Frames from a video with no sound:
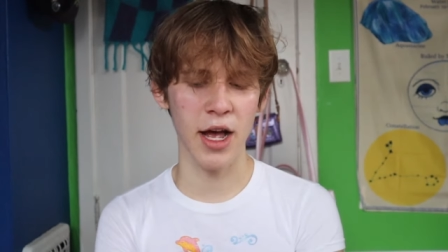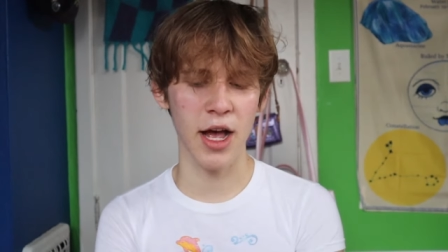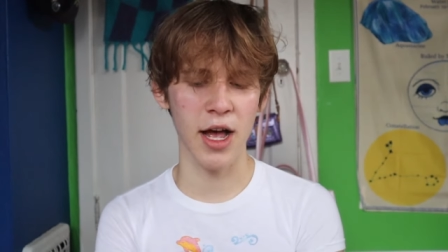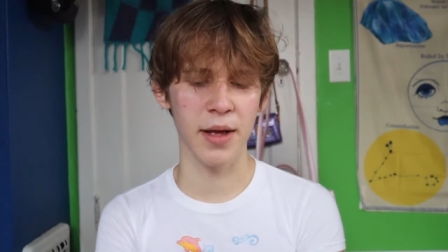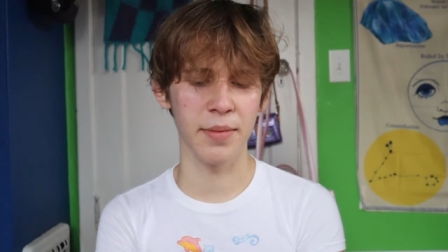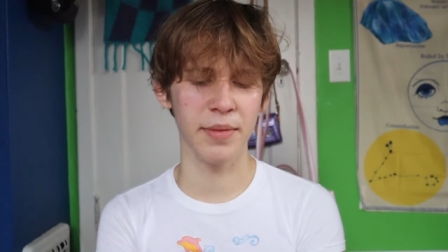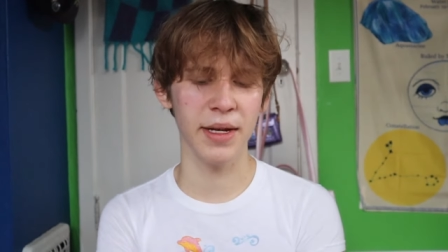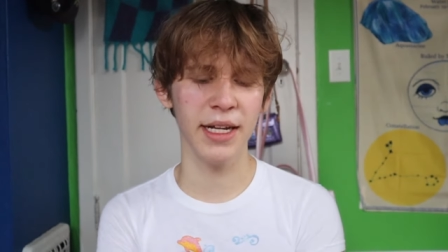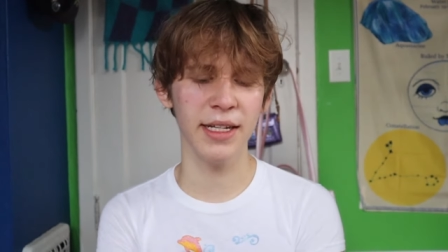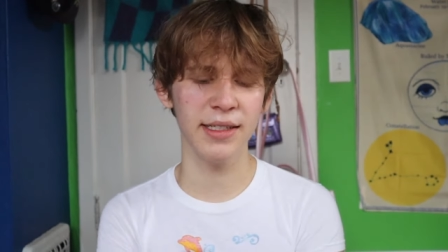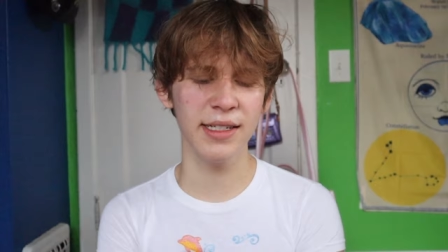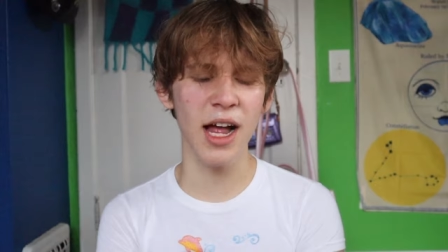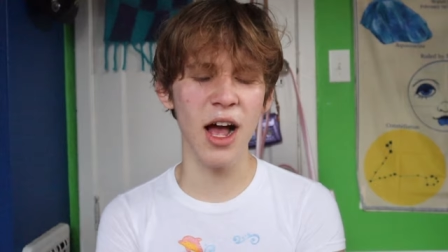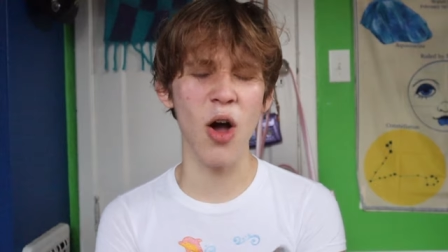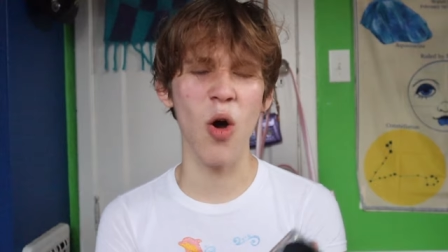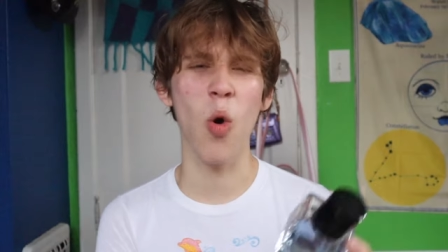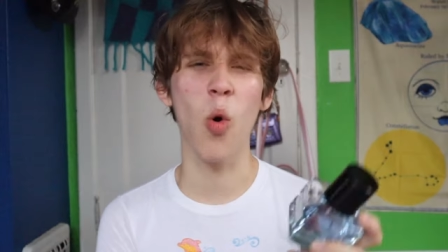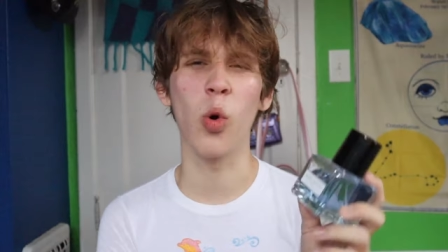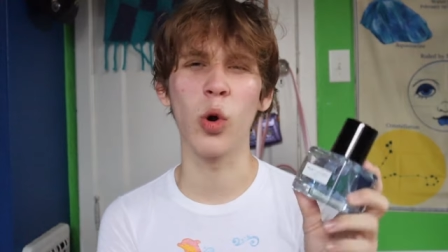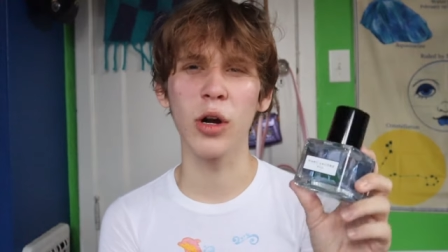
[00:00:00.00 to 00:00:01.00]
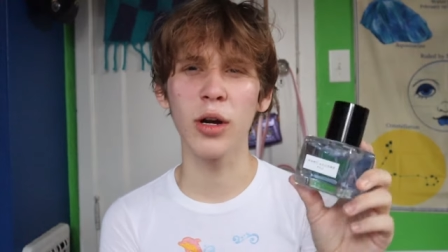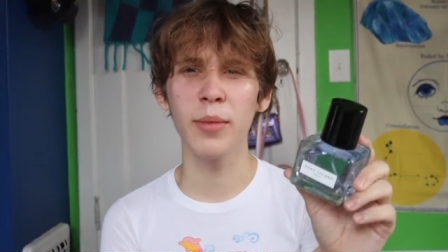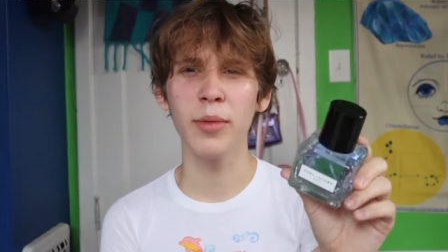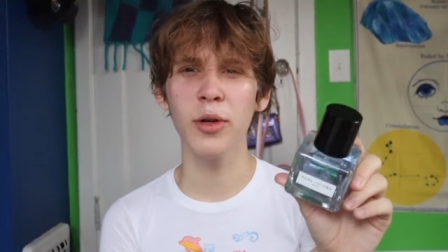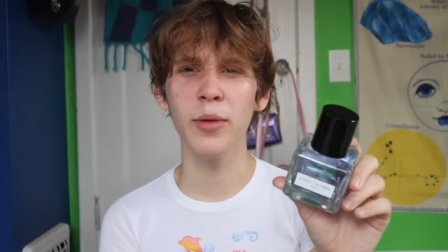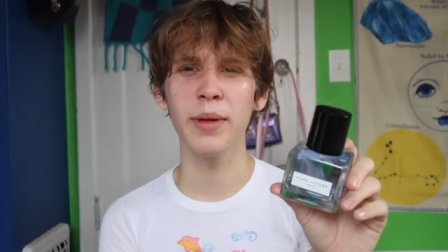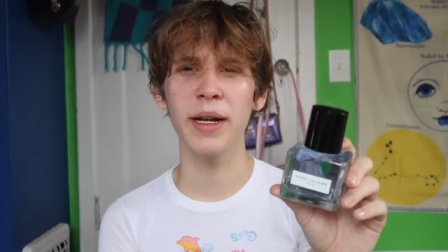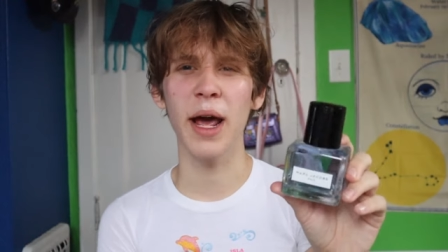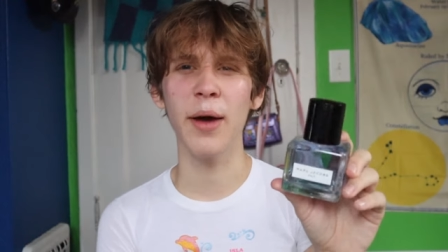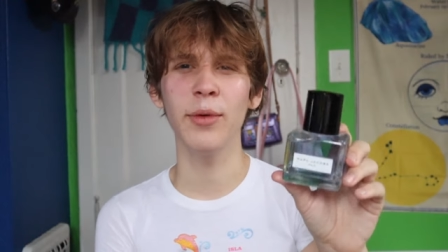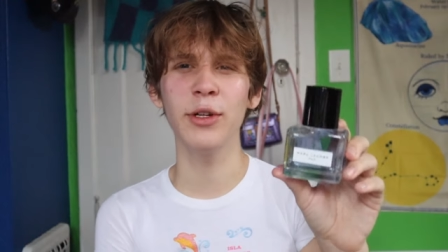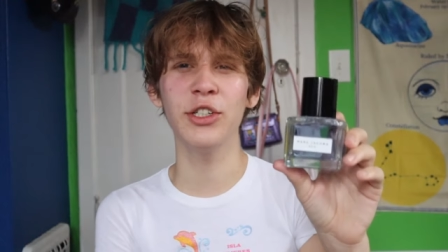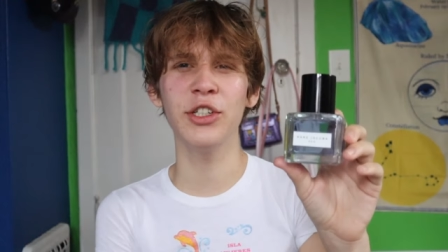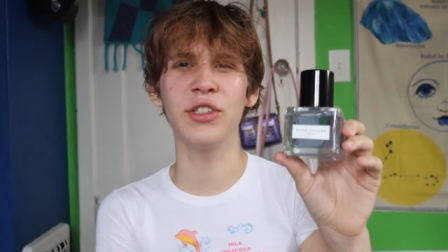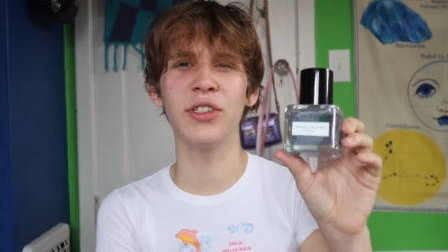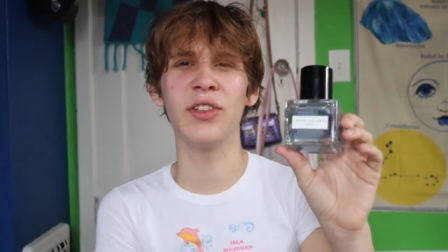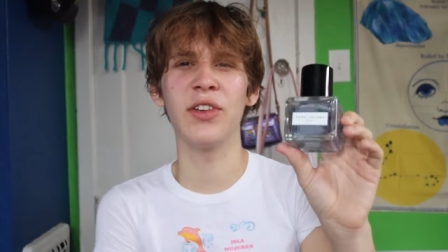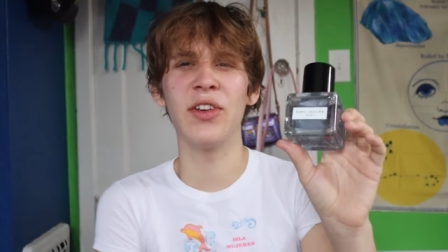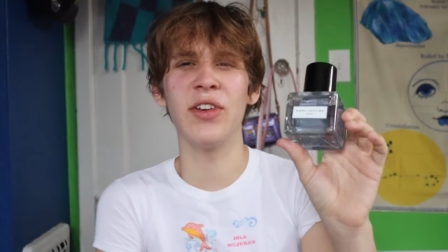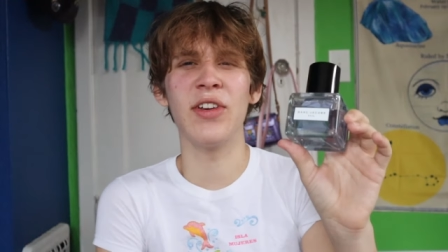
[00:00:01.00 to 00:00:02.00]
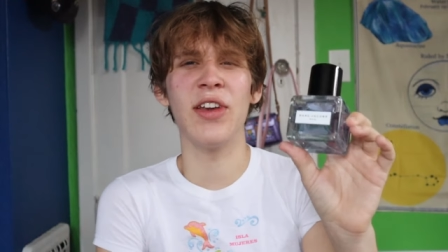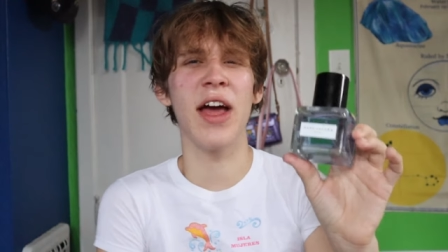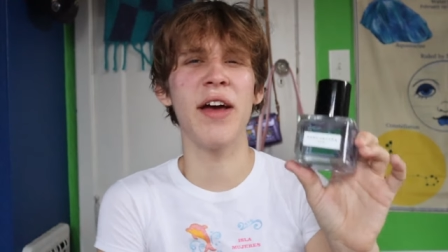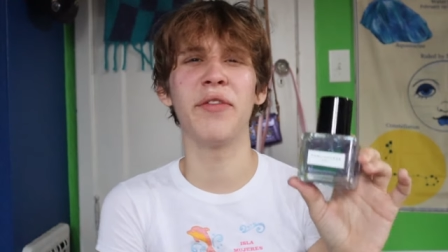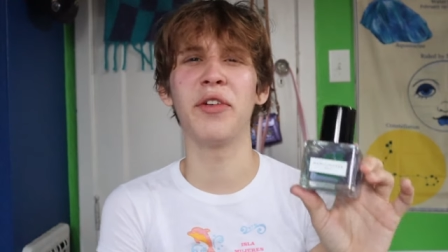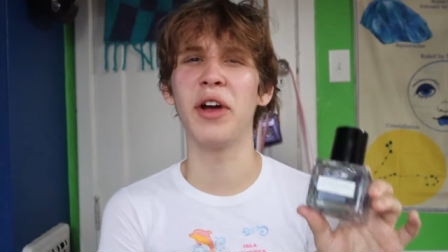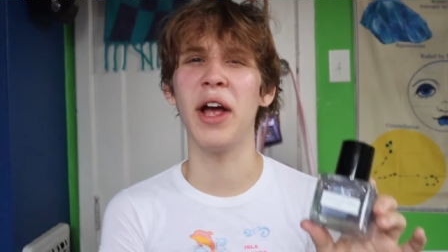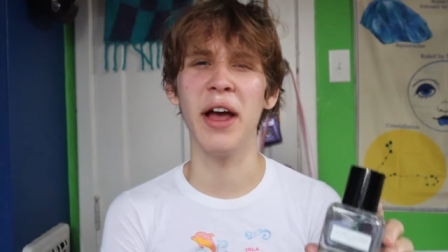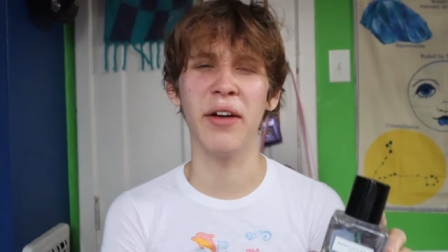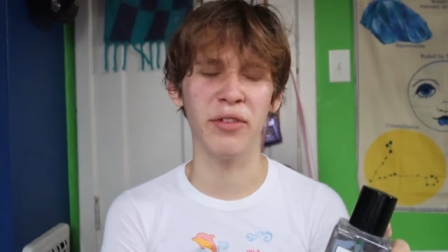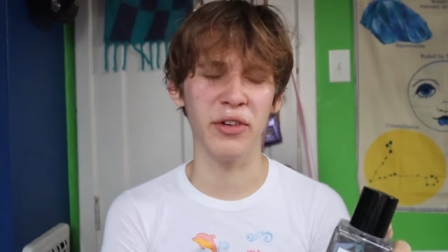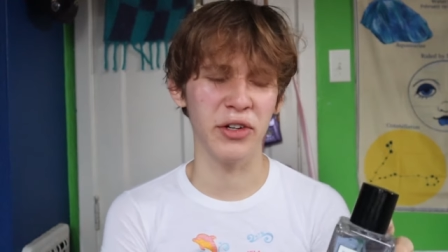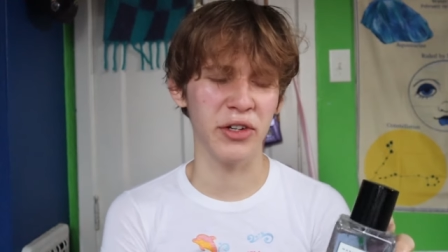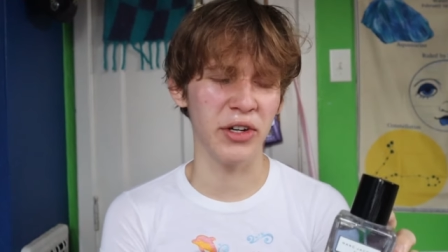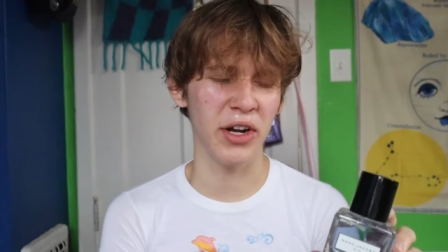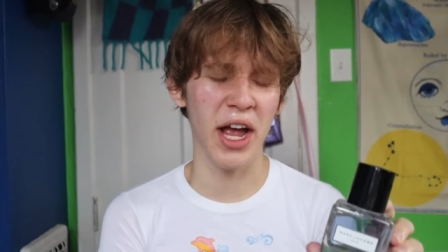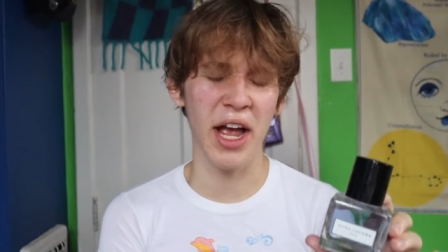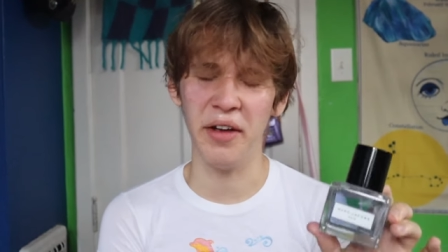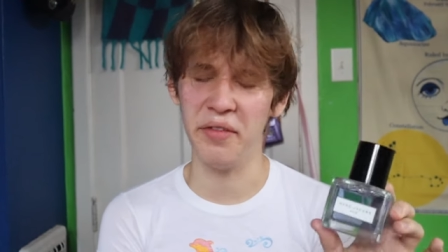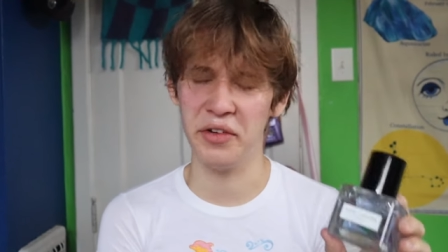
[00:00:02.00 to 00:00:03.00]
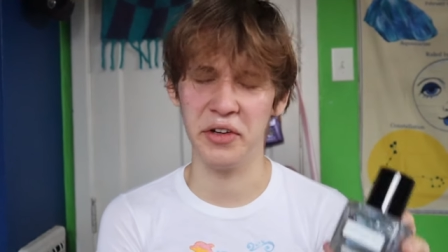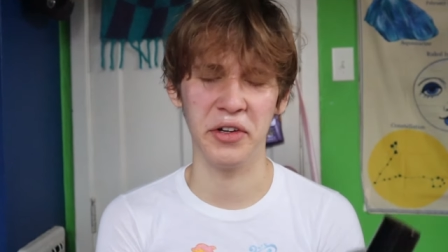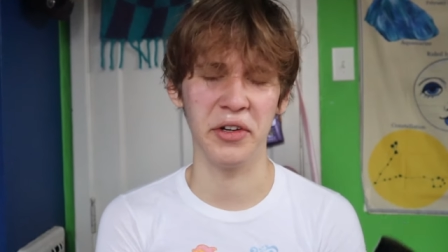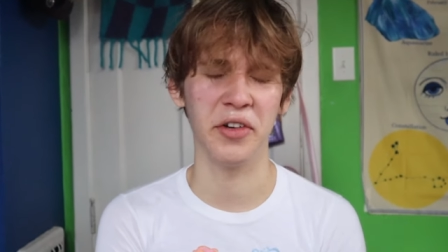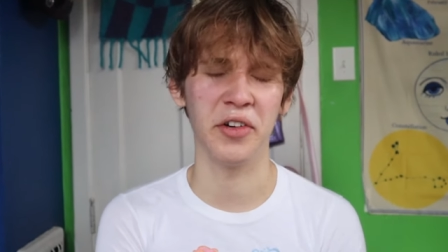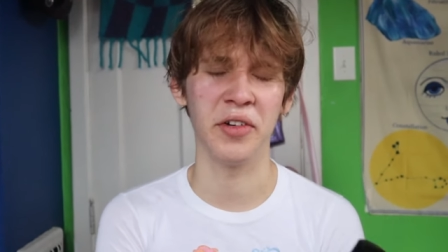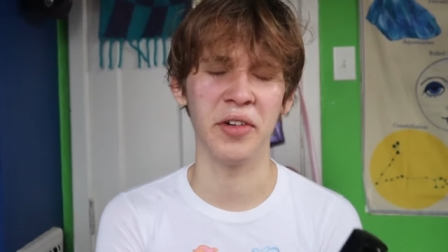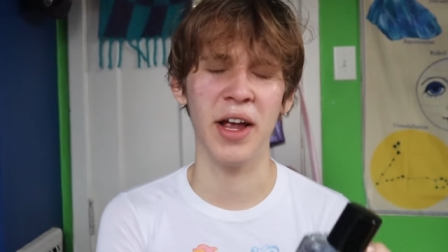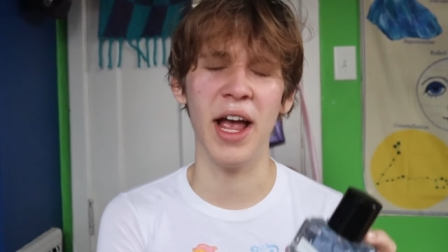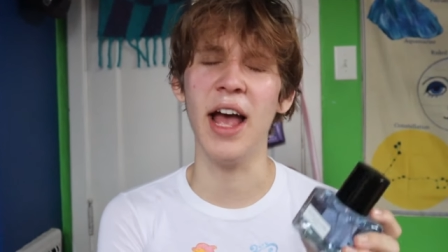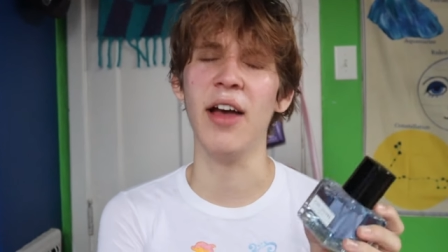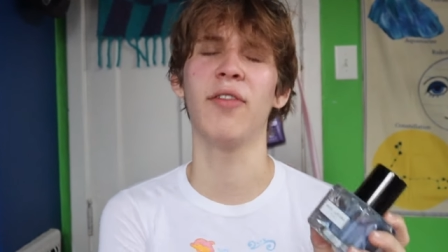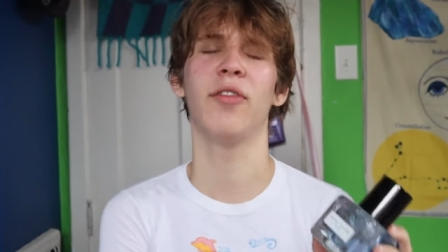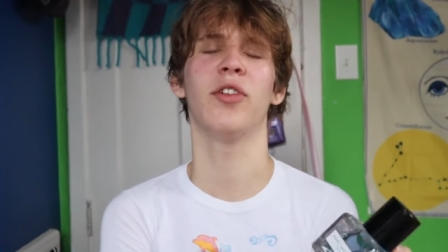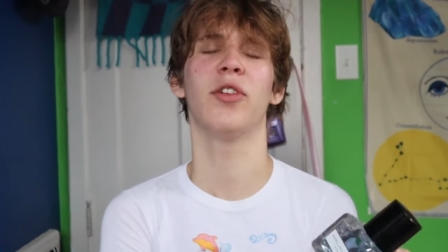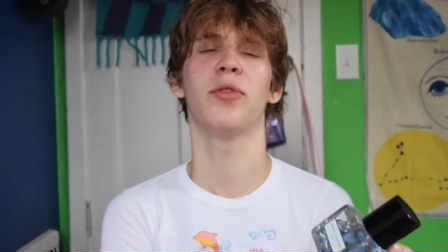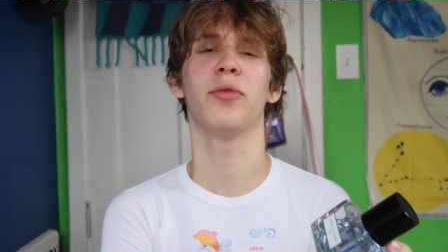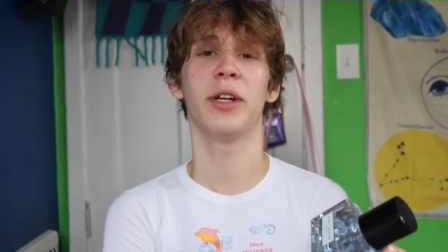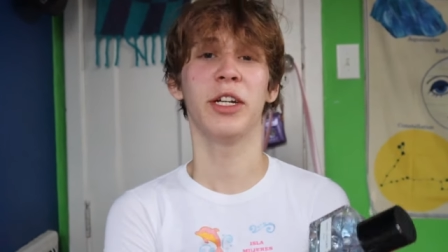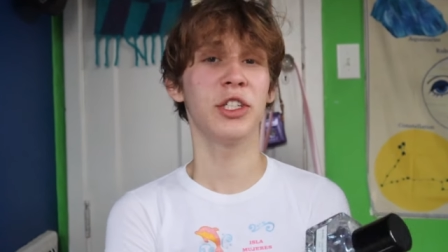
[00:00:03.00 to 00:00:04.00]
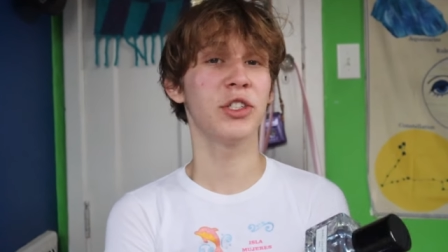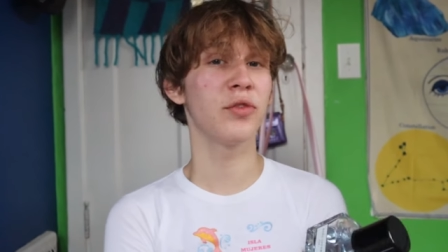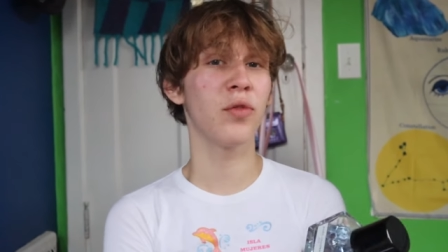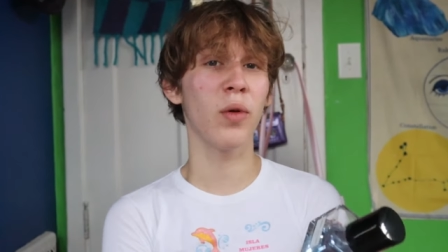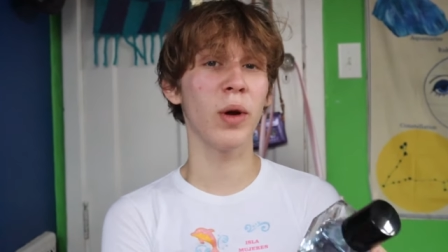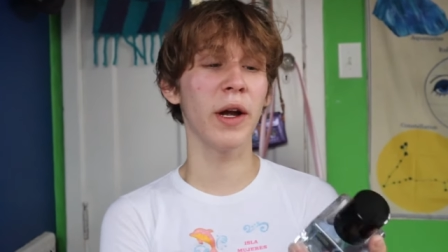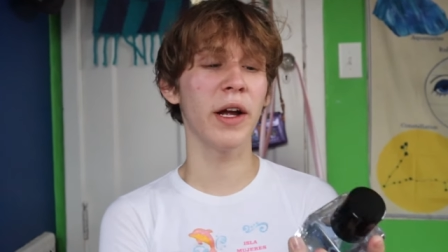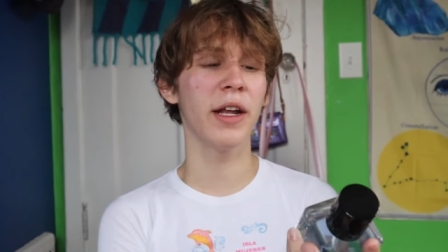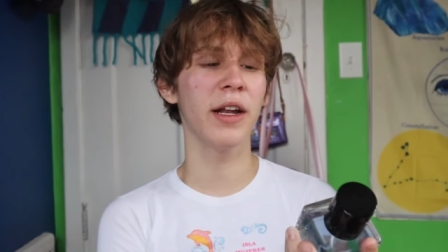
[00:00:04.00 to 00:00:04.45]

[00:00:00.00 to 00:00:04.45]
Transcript: Um, it's not horrible, but I would just never, ever, ever, ever reach for